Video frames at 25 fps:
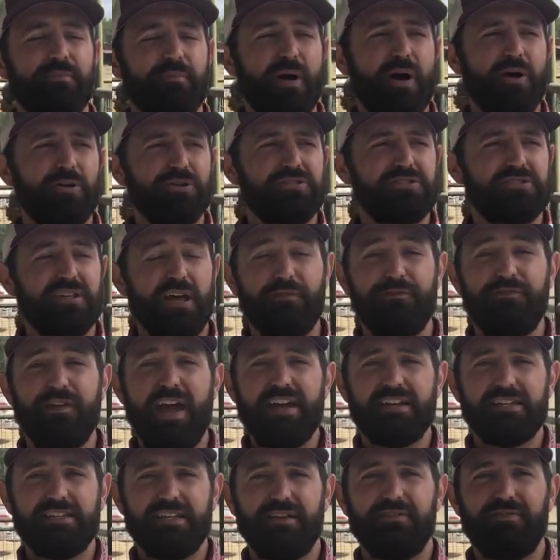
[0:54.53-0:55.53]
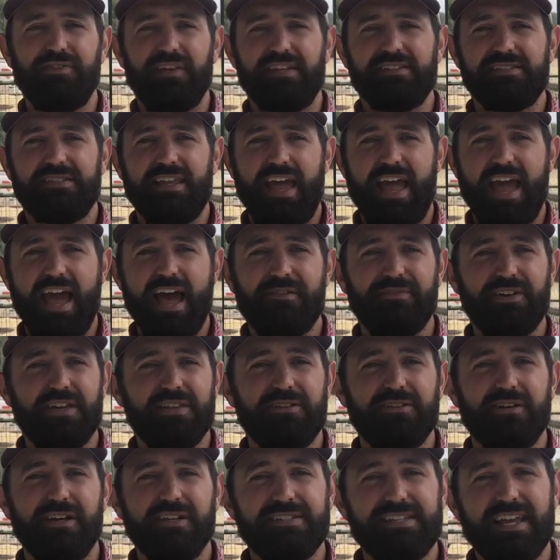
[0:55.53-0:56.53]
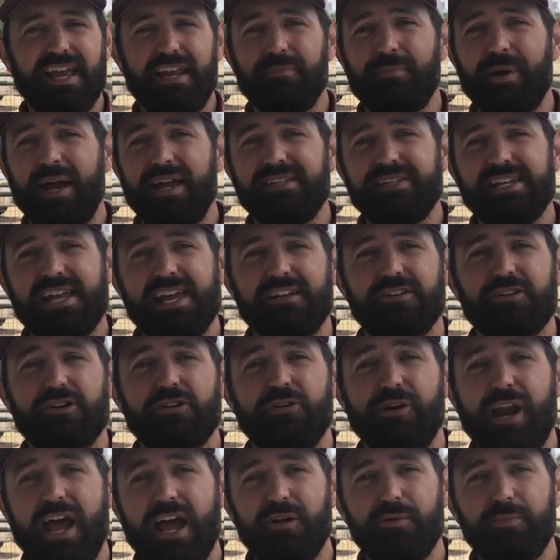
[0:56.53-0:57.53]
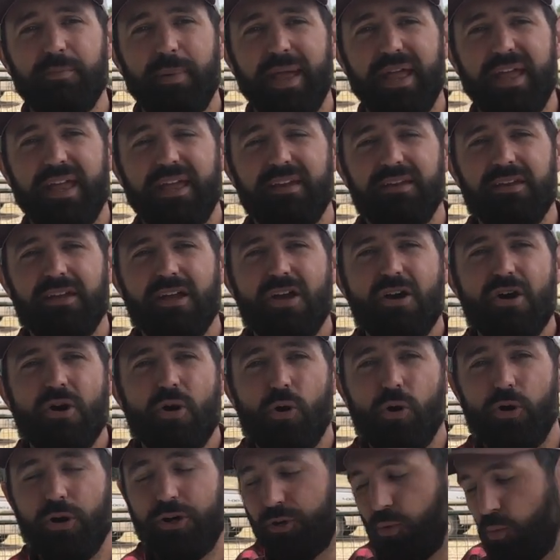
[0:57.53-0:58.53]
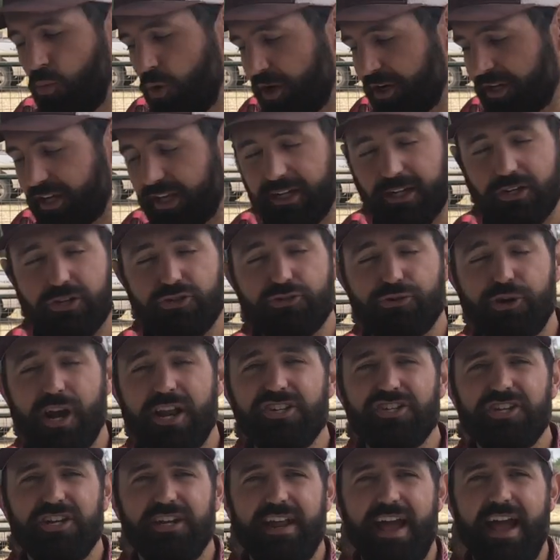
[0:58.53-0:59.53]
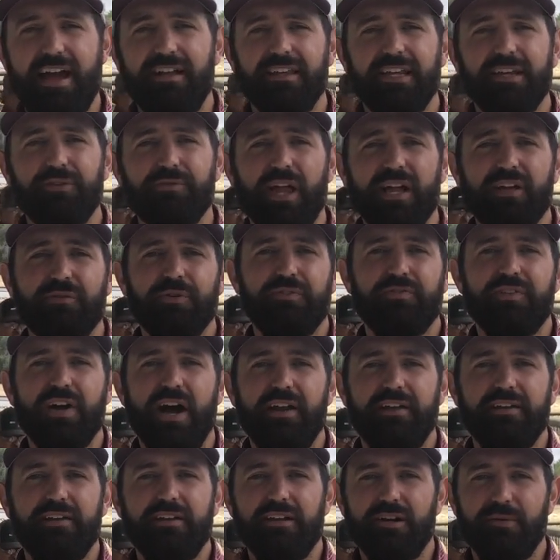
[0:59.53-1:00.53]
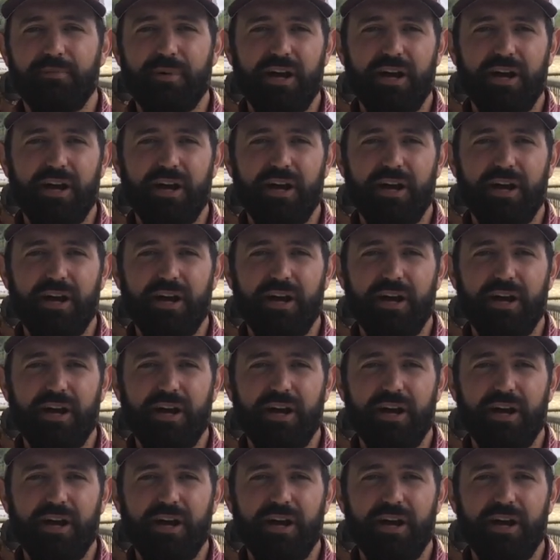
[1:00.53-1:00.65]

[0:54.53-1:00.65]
the most effective is to have either a 10 by 10 crowd pen or to work in a drenching alley like we've got here,